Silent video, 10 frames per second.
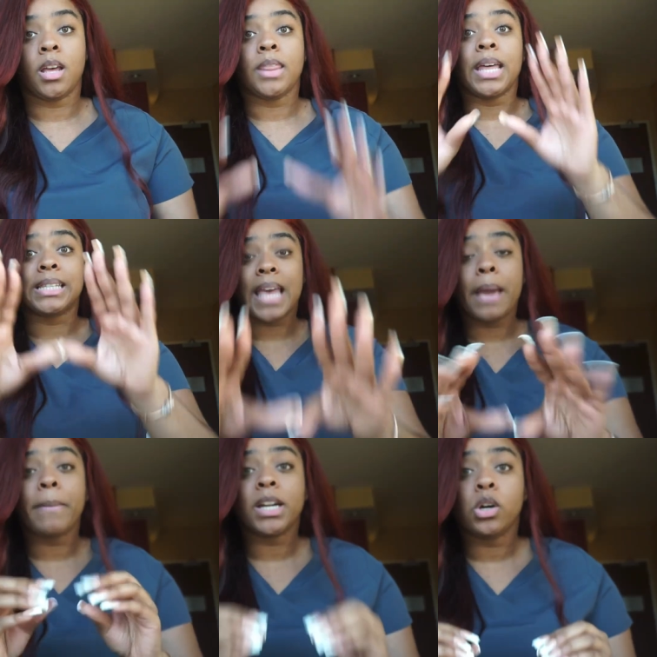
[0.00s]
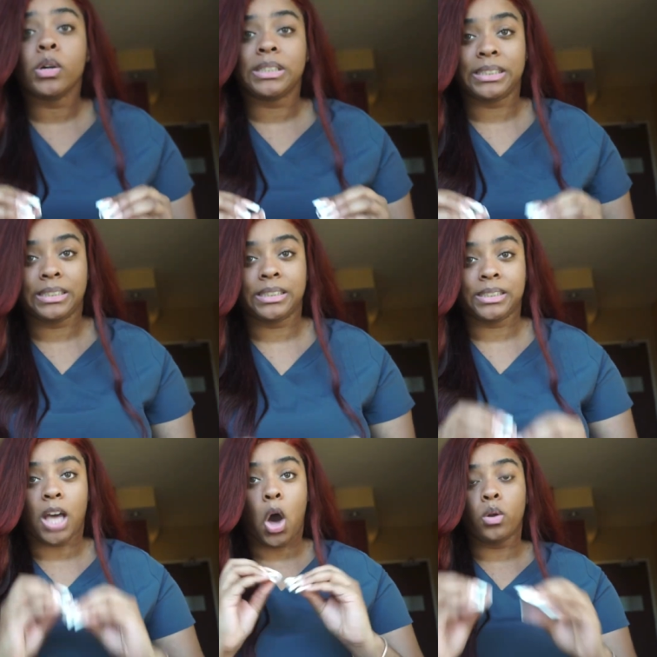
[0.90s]
That take medical assistance
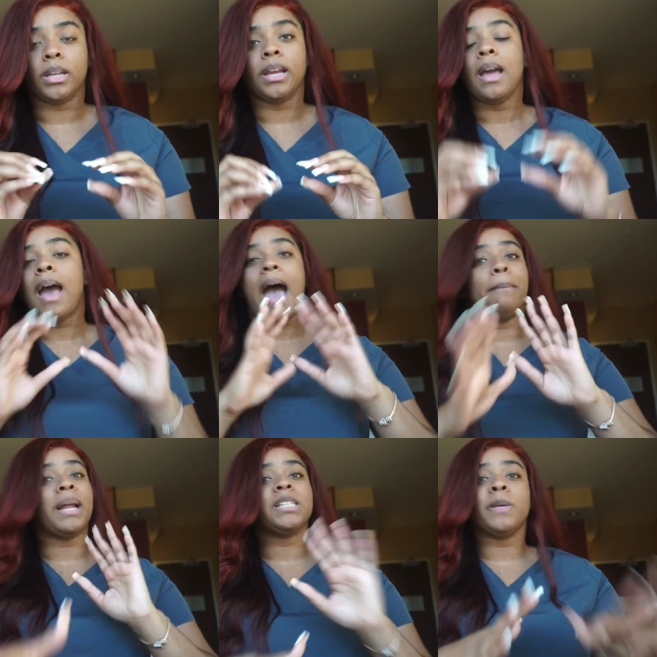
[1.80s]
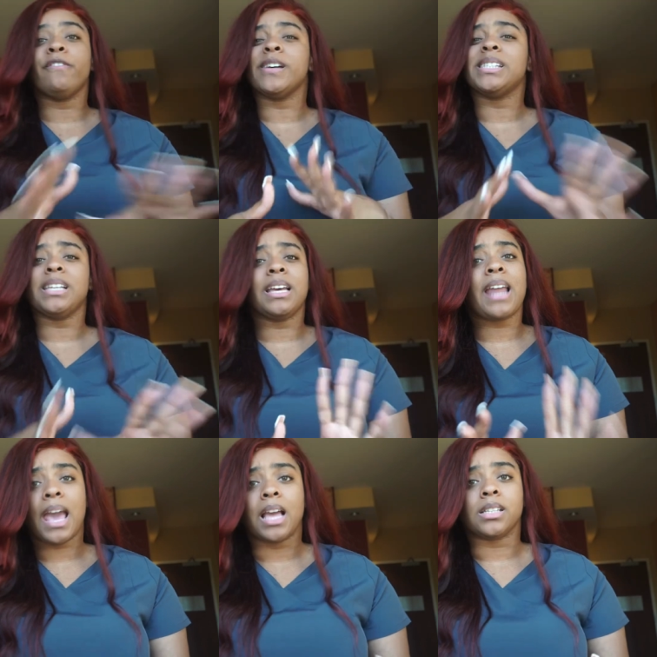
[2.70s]
only. I'm not speaking for
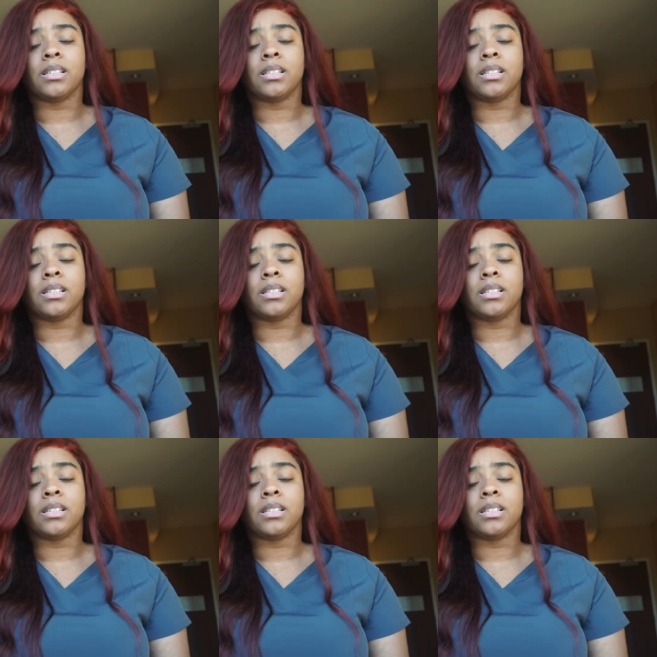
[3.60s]
CNAs.